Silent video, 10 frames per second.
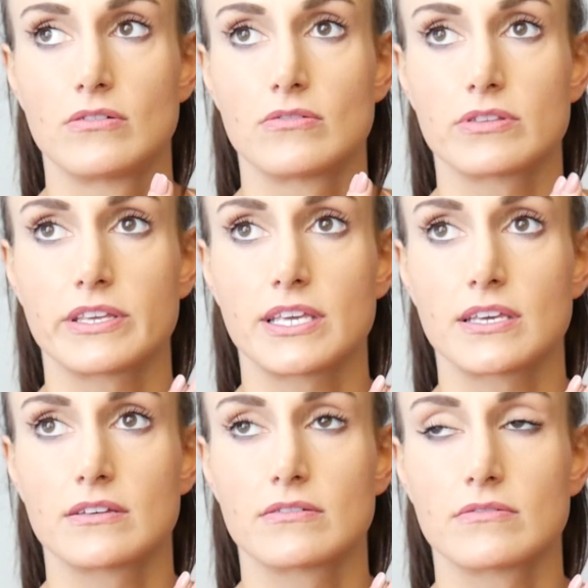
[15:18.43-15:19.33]

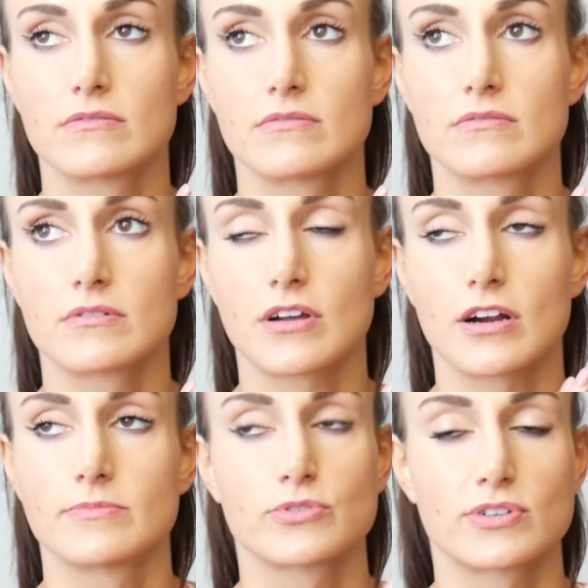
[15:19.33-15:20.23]
only
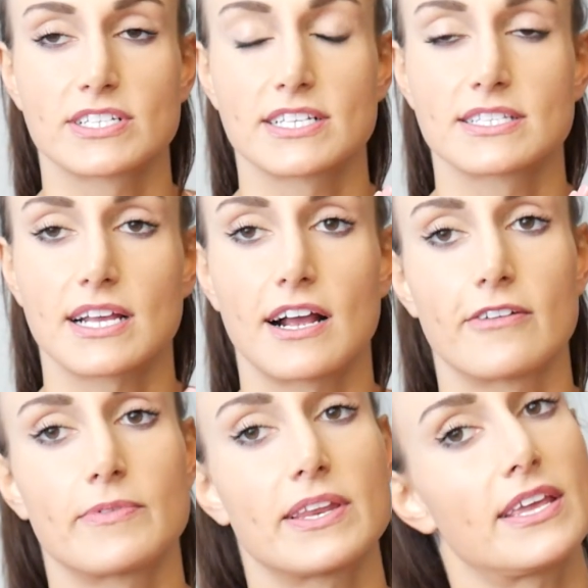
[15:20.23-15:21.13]
carb sources that
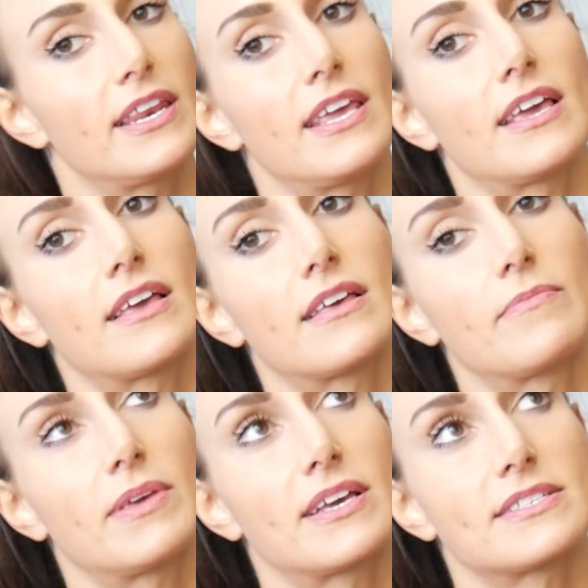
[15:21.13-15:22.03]
I've been eating,
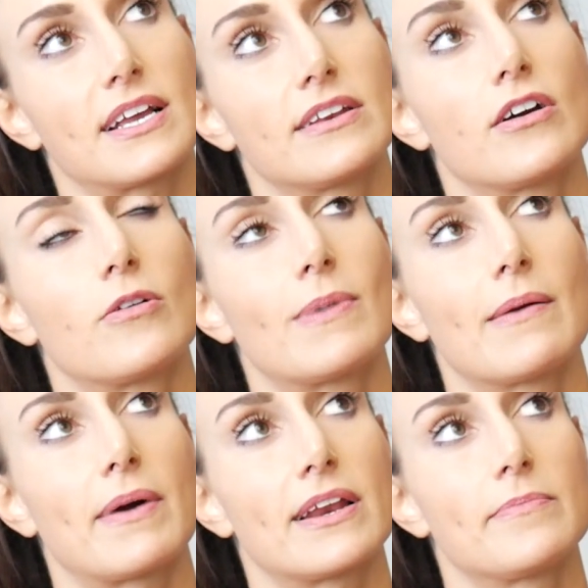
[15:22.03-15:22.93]
because I know my
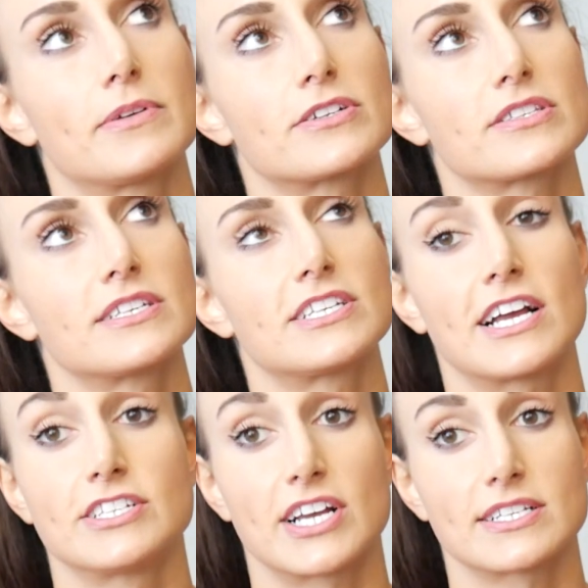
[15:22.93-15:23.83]
body personally
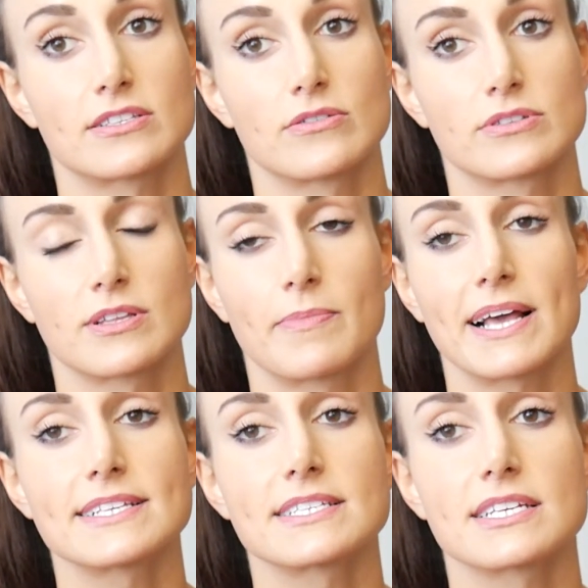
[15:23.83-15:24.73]
digests those the
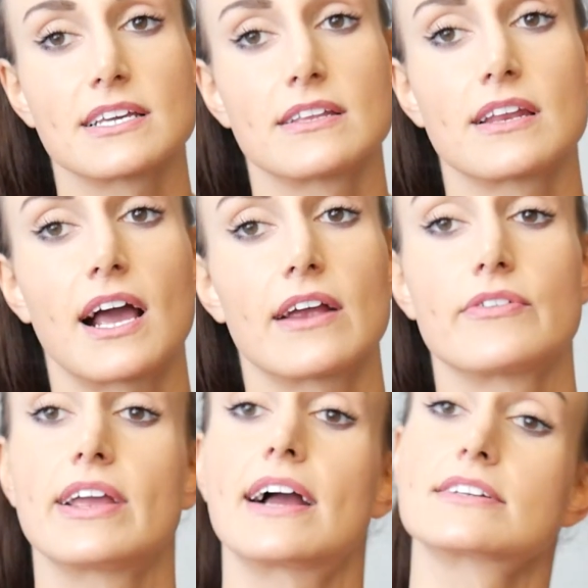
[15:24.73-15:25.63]
best and I
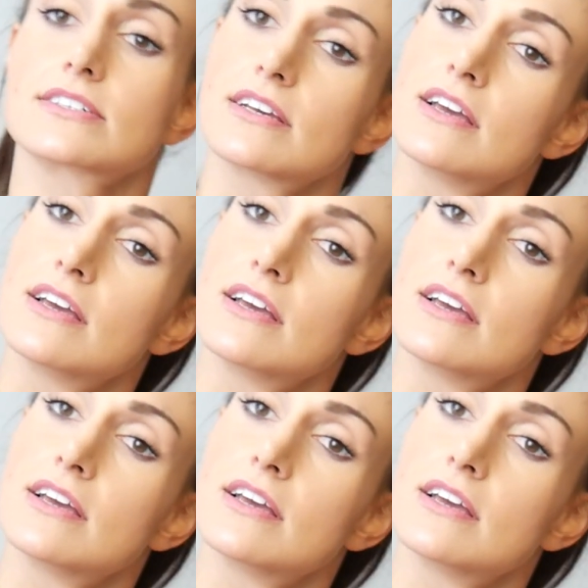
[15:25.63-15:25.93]
react